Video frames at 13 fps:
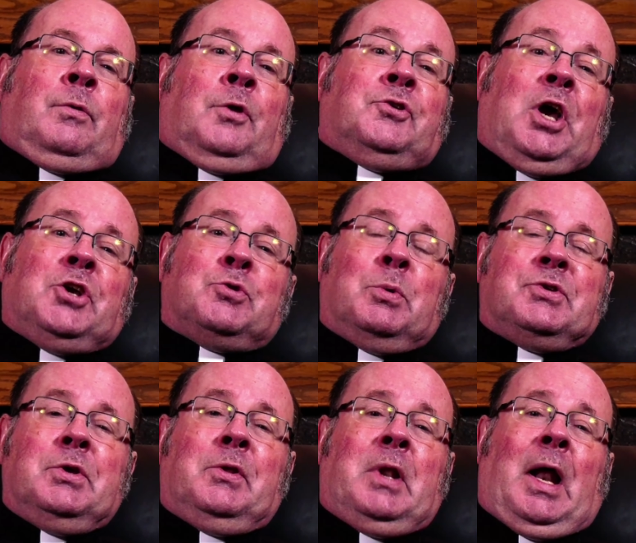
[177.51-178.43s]
The
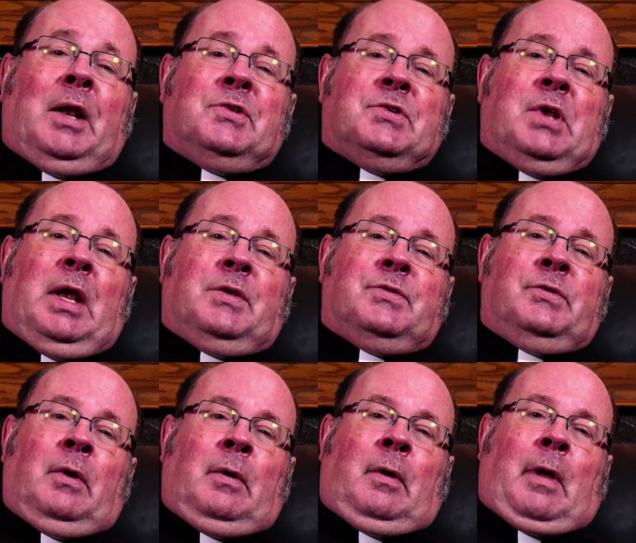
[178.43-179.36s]
Jesuits in the United
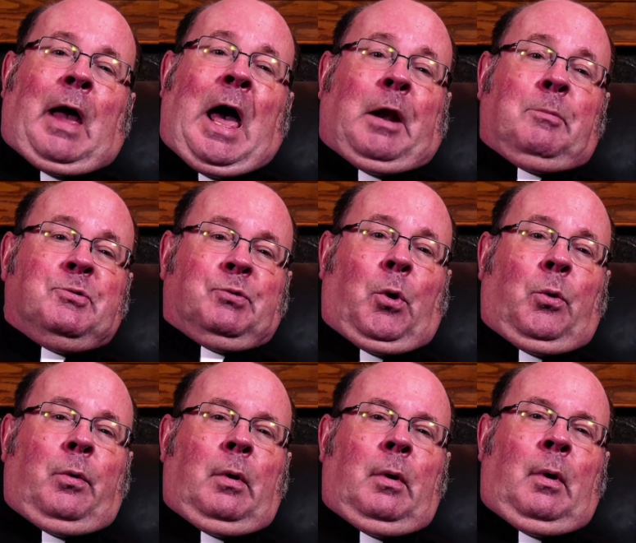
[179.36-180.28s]
States, Adams
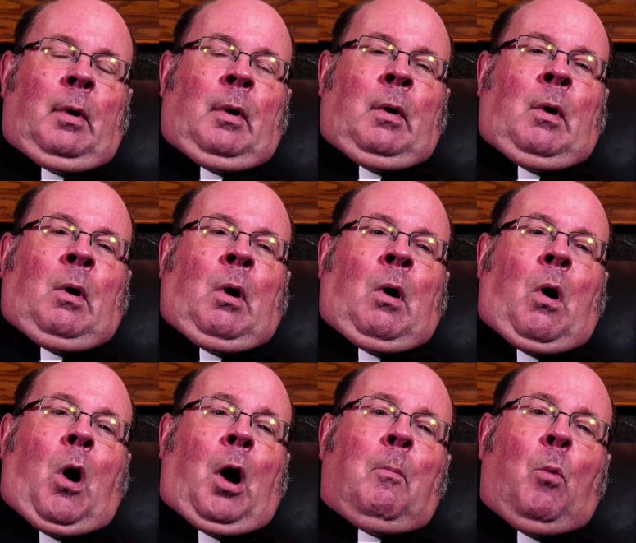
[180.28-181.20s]
wrote,
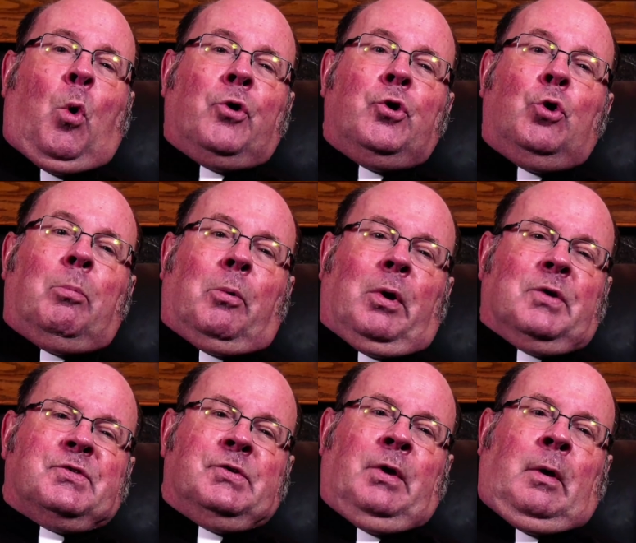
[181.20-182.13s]
are more
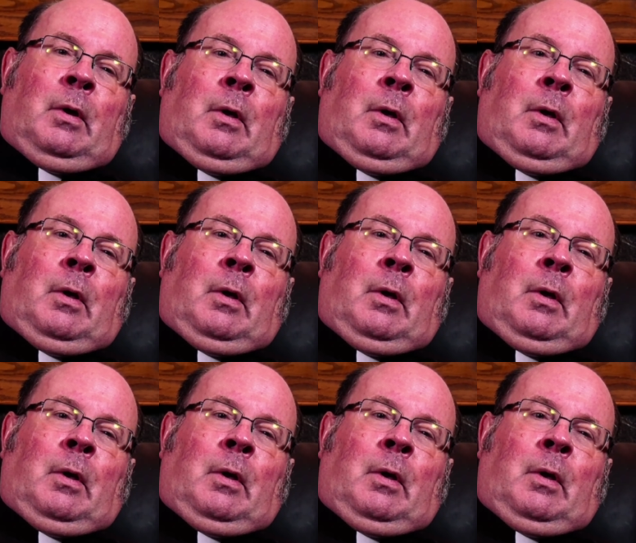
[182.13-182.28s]
numerous